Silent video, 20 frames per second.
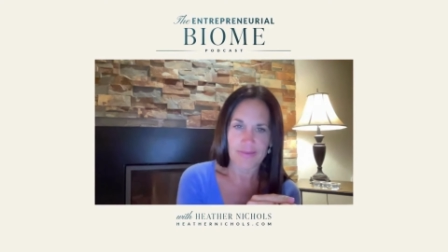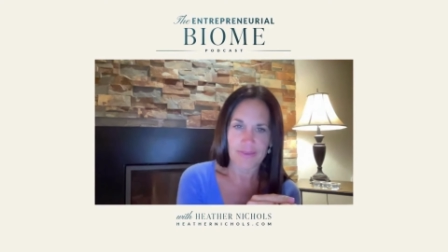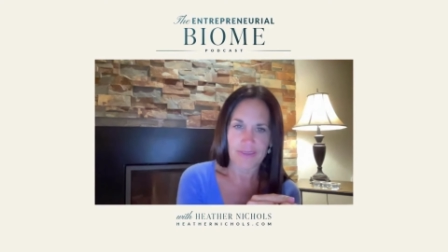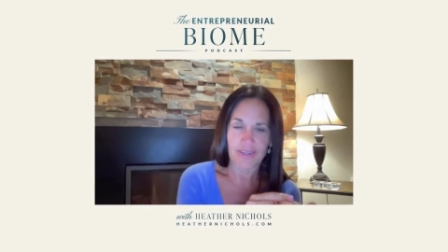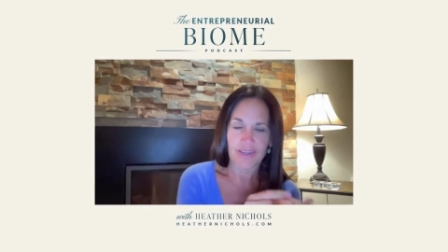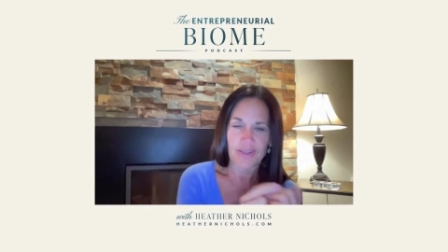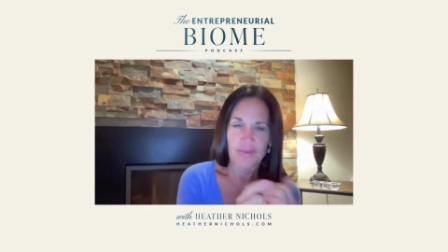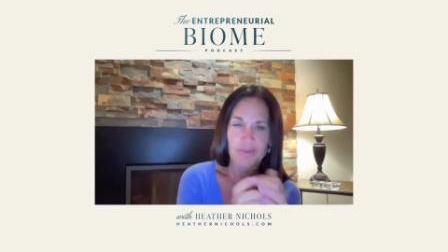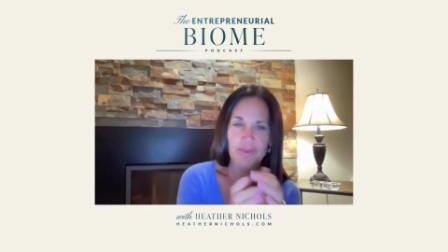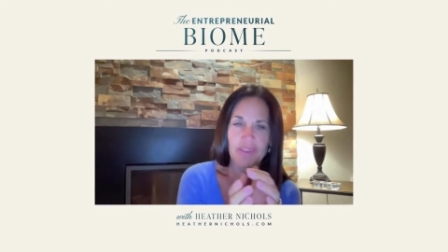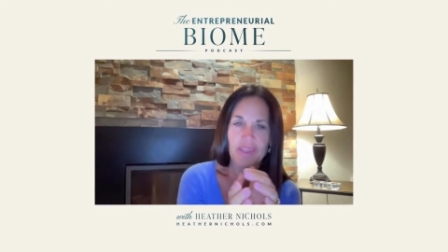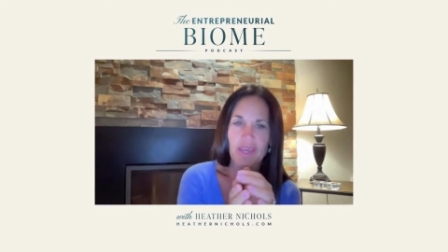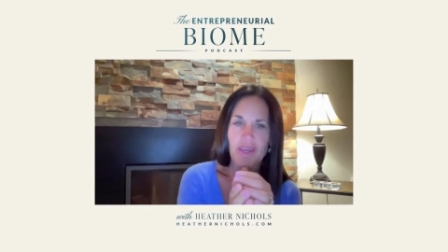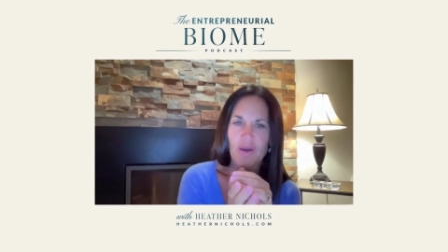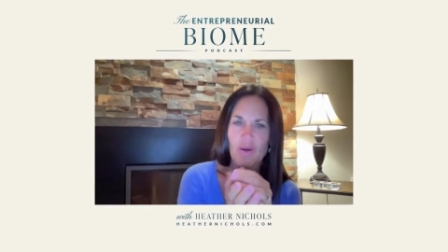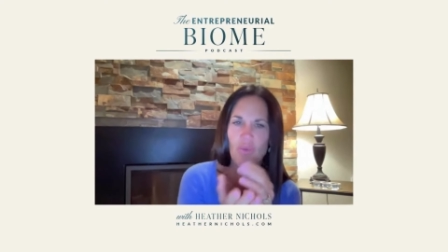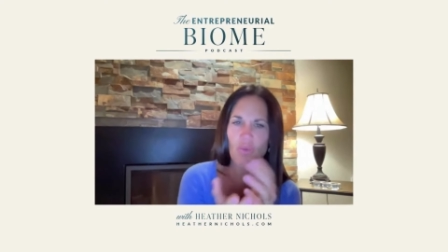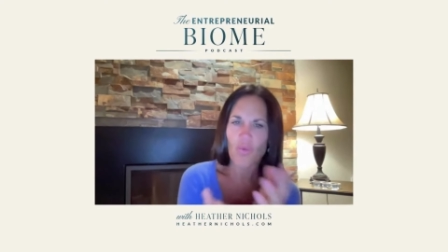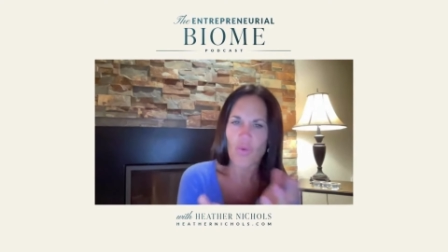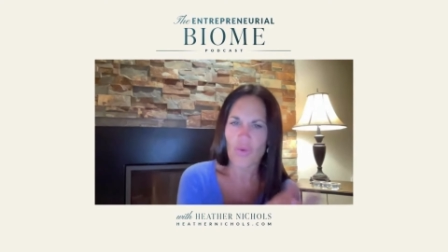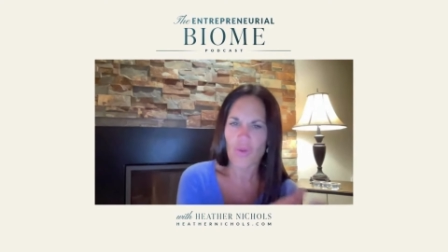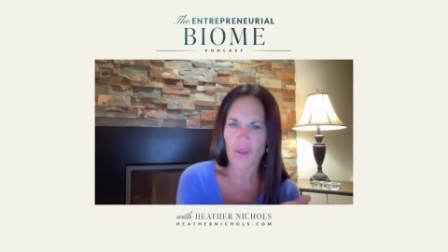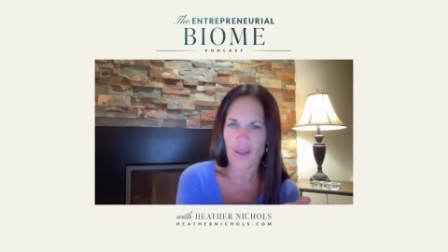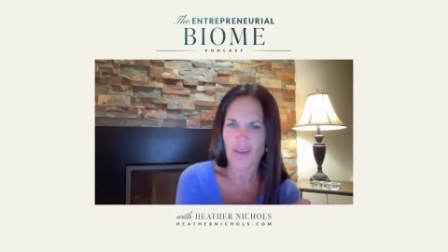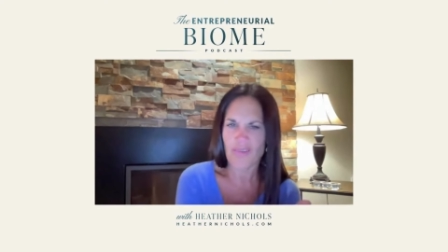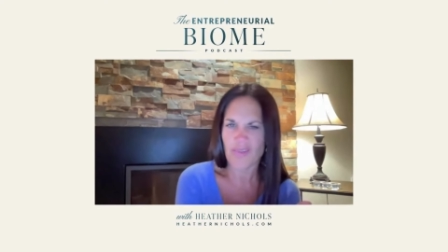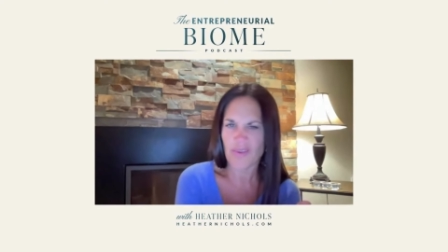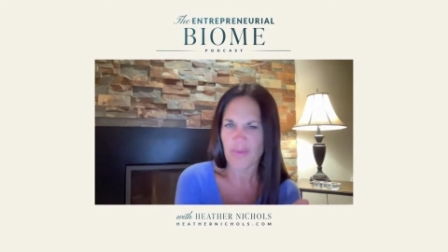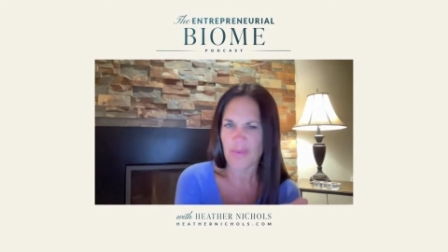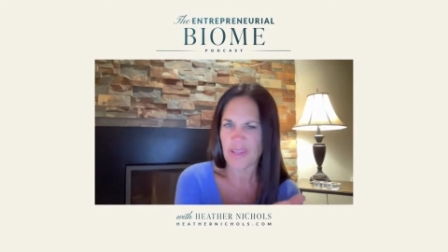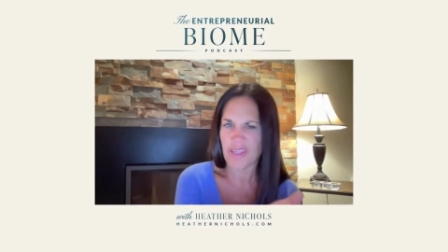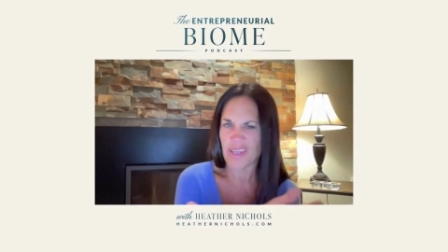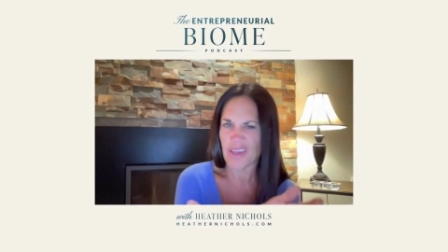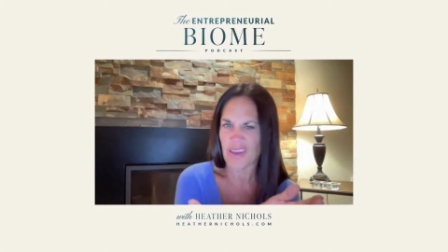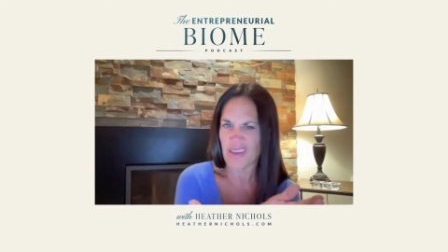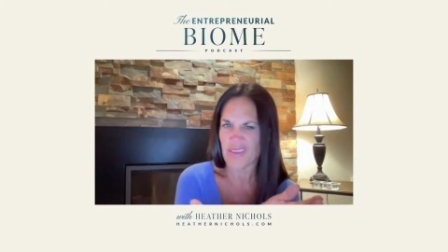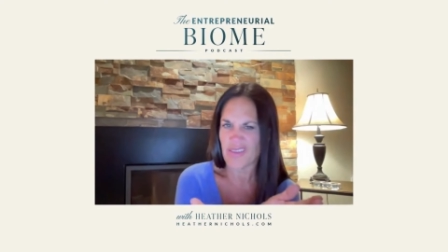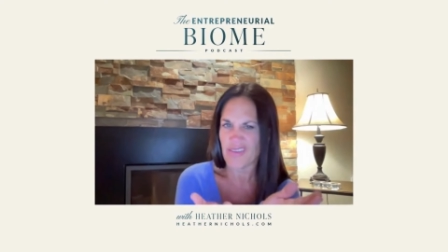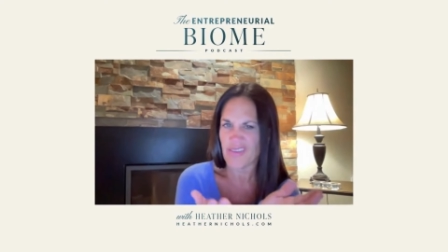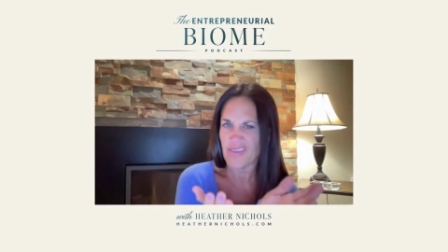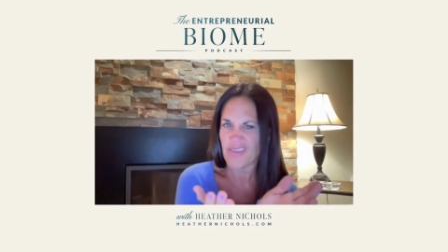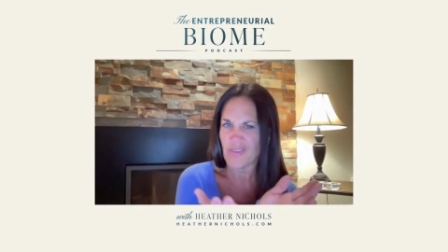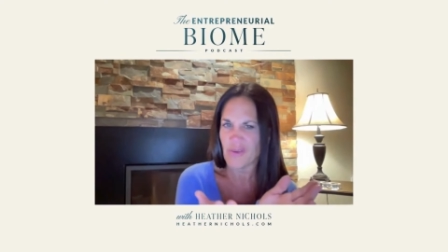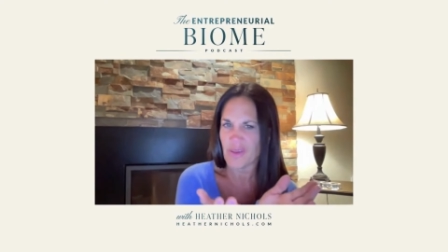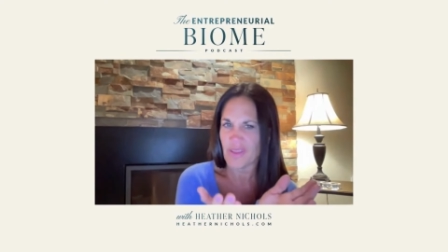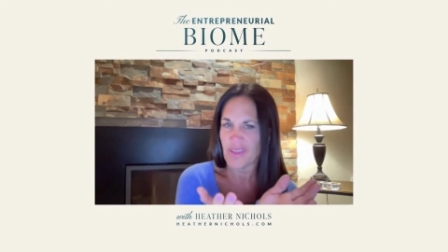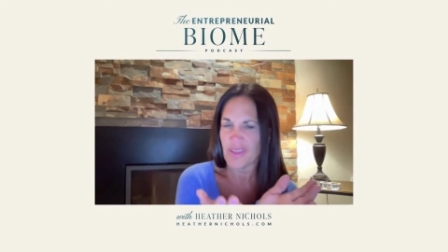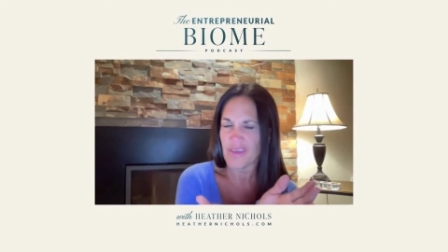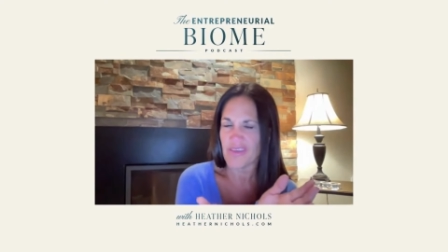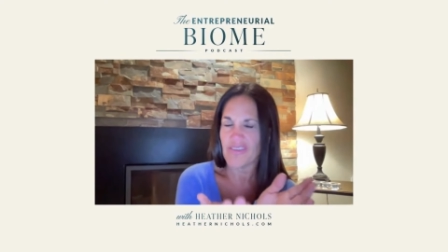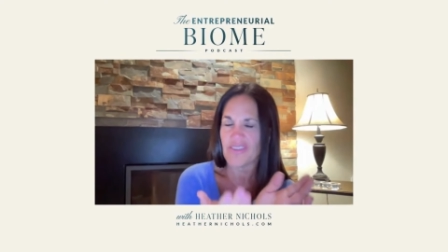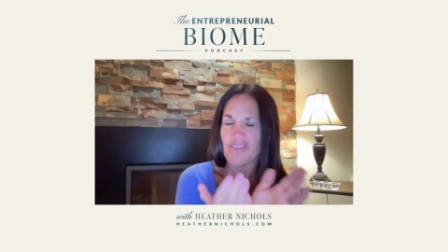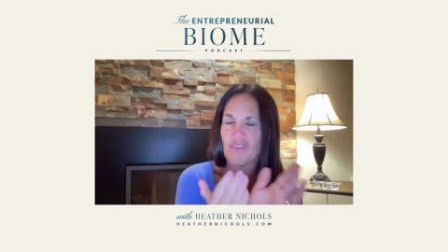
You're going to be like, well, everybody else is doing this,